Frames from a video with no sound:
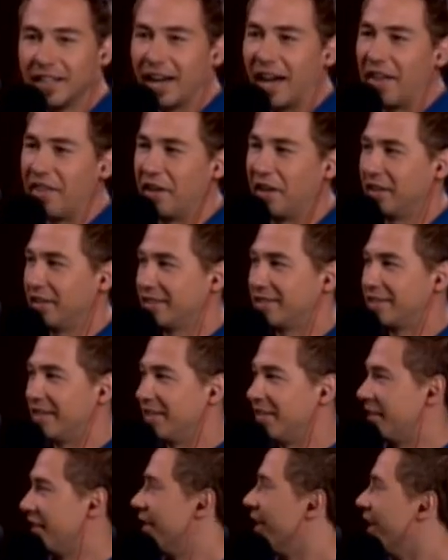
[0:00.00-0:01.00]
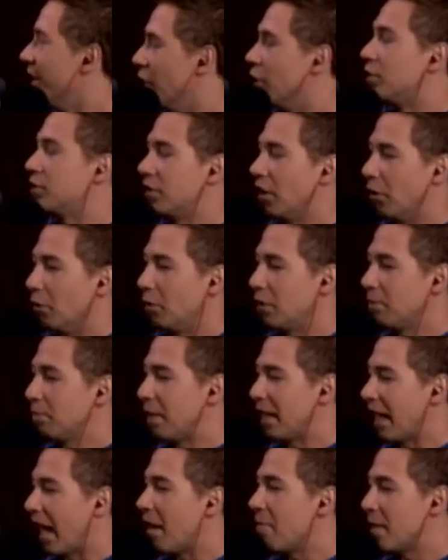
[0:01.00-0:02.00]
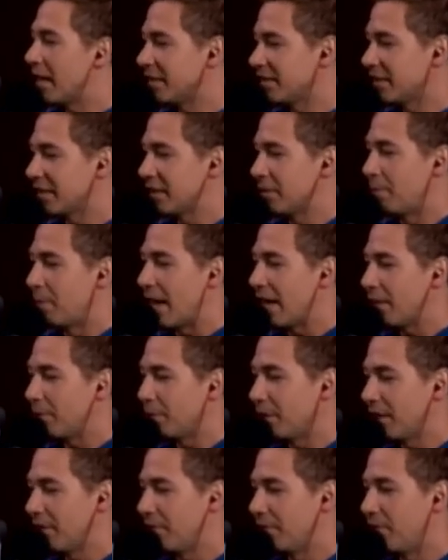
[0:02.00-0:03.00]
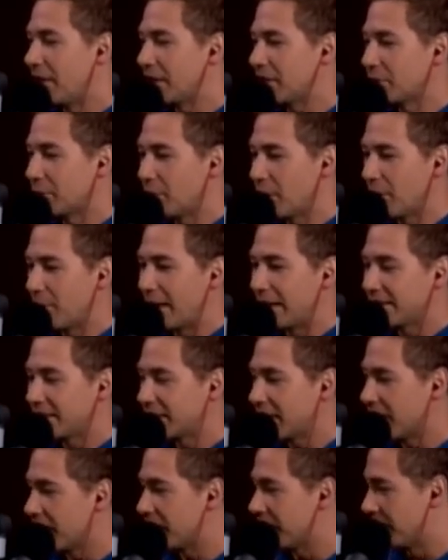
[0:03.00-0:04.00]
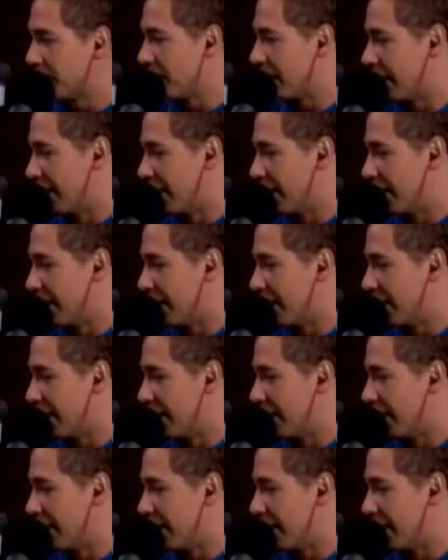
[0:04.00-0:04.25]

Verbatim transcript: and then teaching you how to play. So we, ba- I basically p- played fetch with myself. Well,